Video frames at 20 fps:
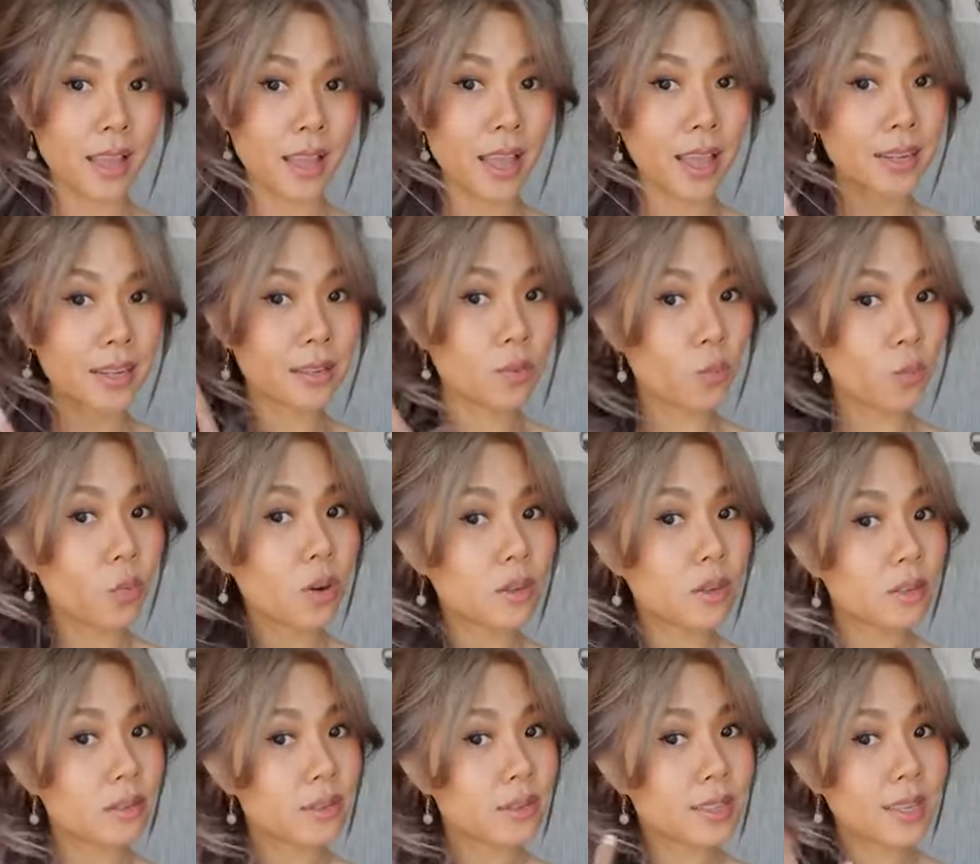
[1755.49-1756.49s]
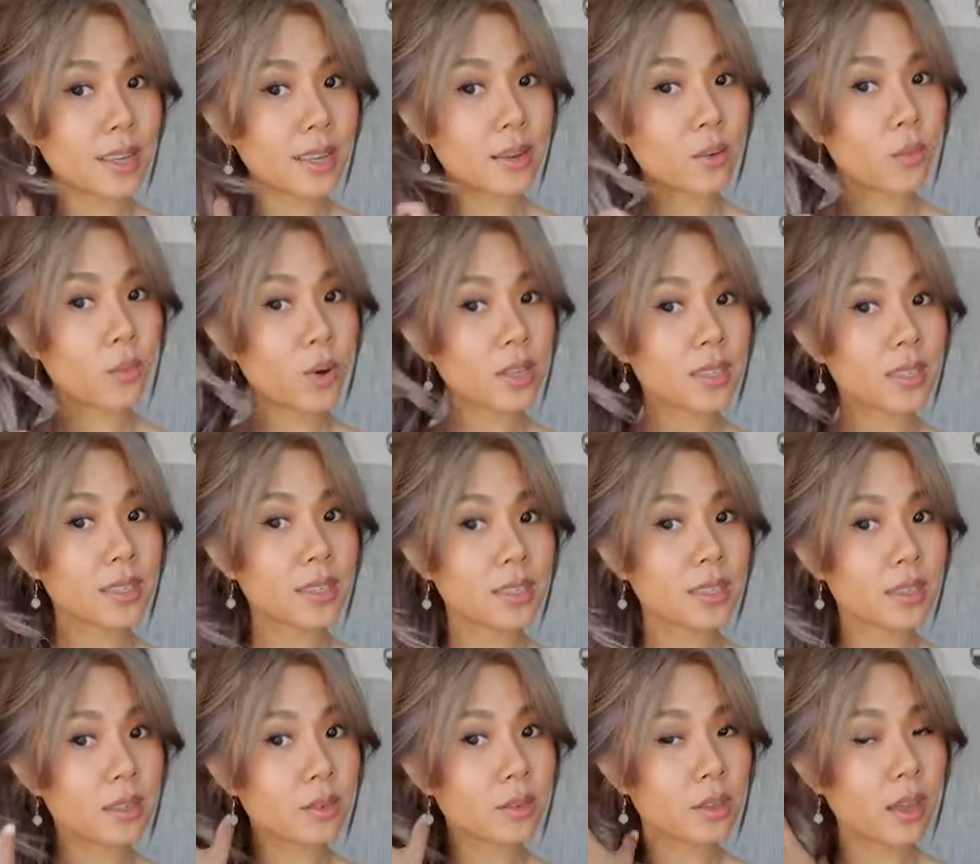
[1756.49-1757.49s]
And see, once
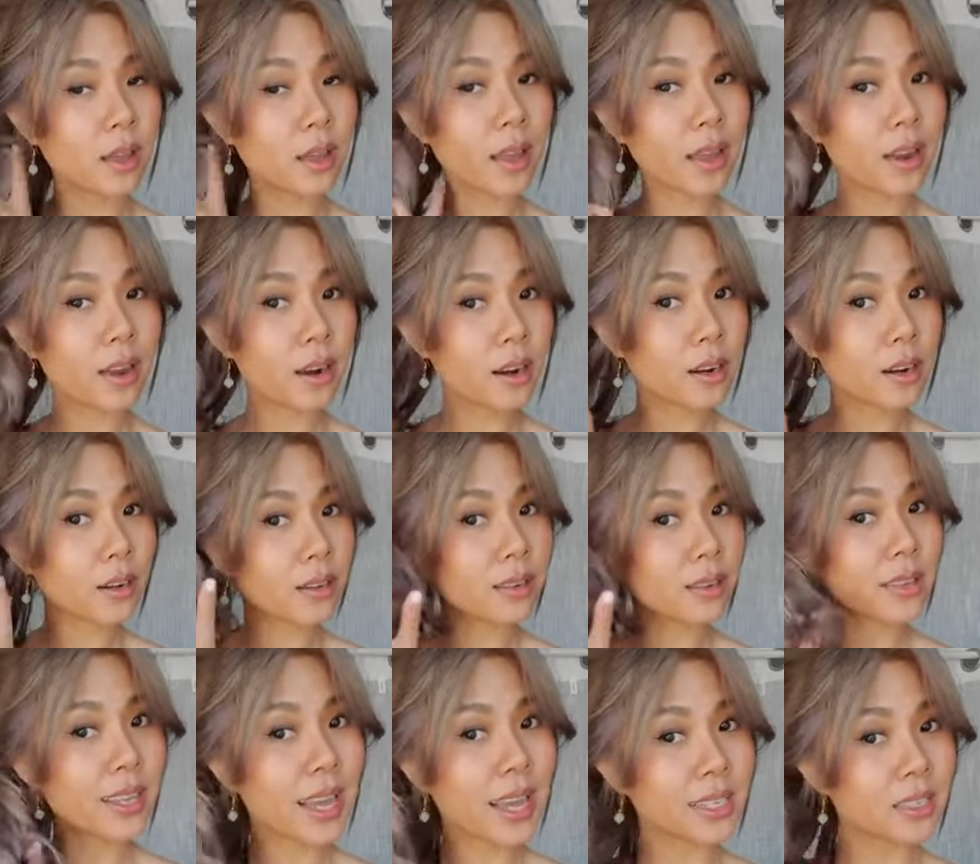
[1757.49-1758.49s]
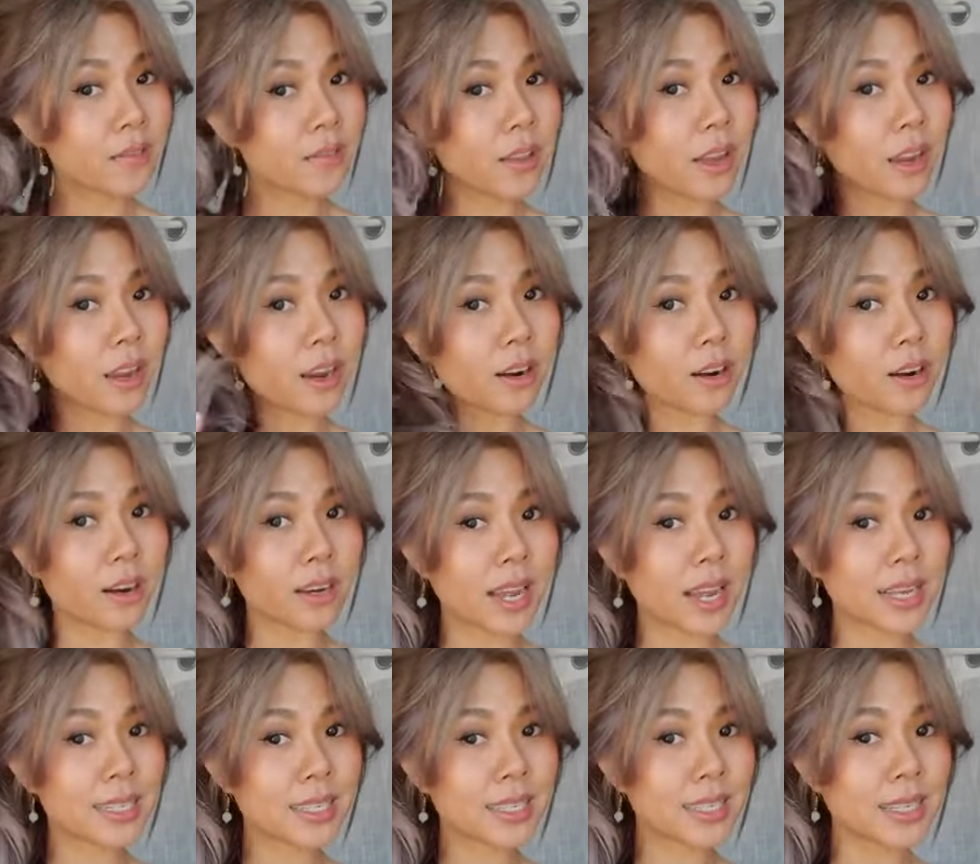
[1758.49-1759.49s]
the hair, the ends of the hair are
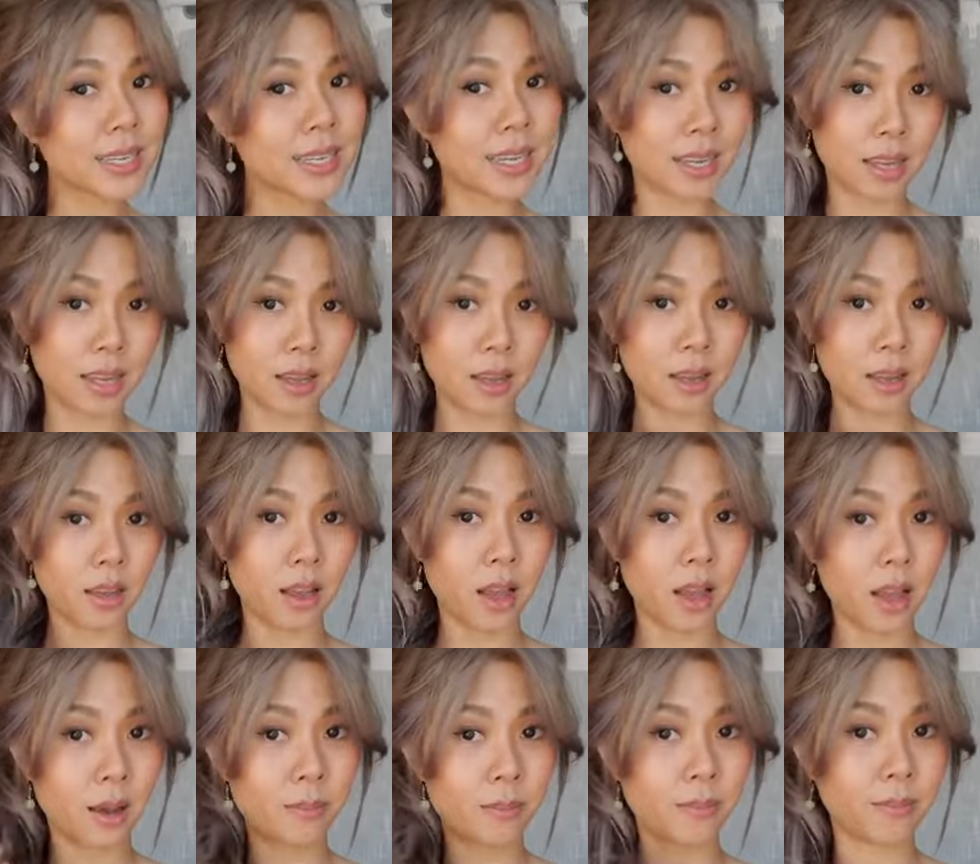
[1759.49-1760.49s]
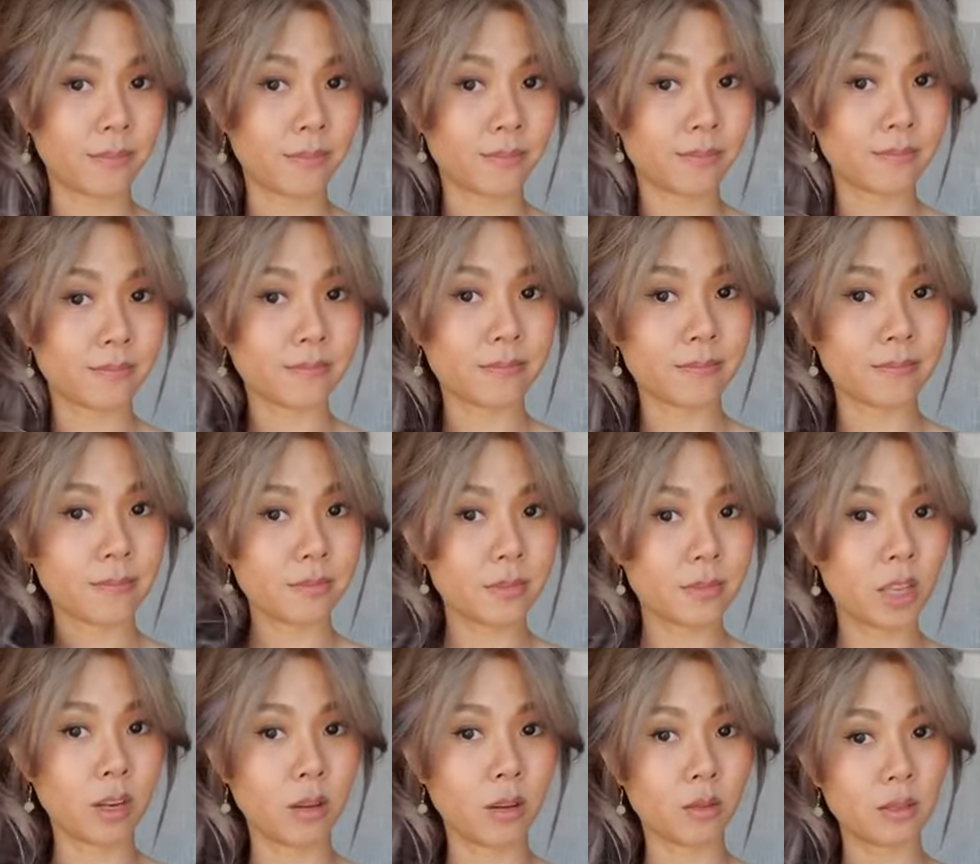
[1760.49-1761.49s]
nicely,
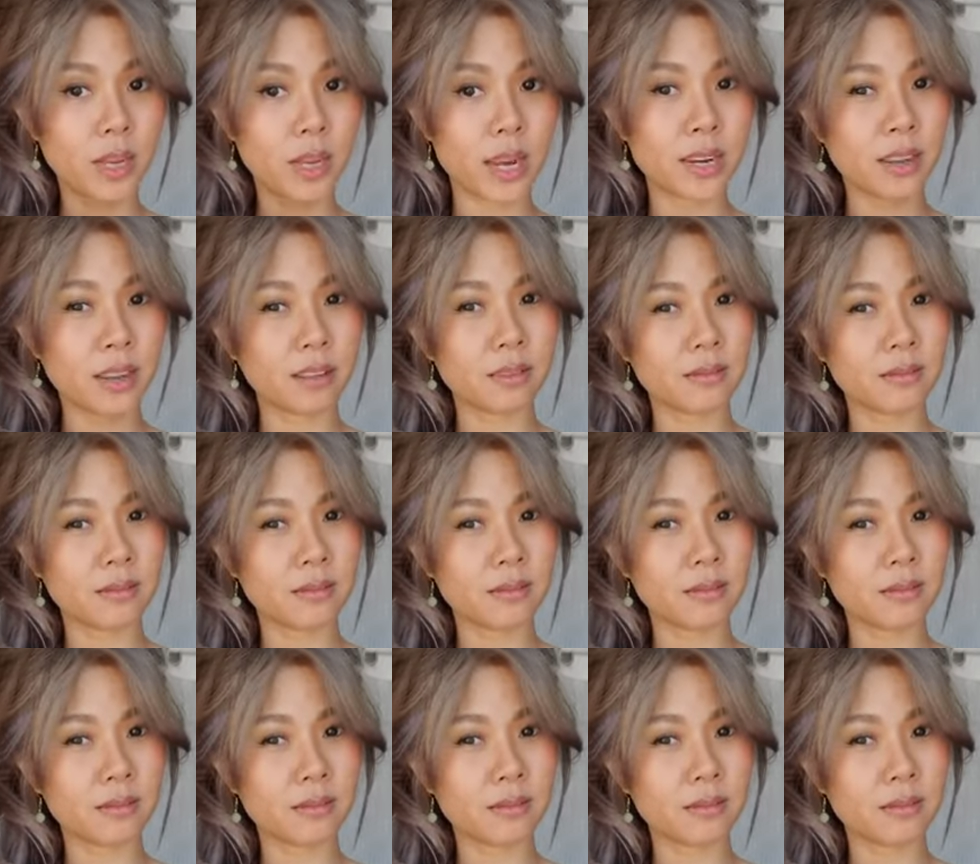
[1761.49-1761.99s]
you know, kind of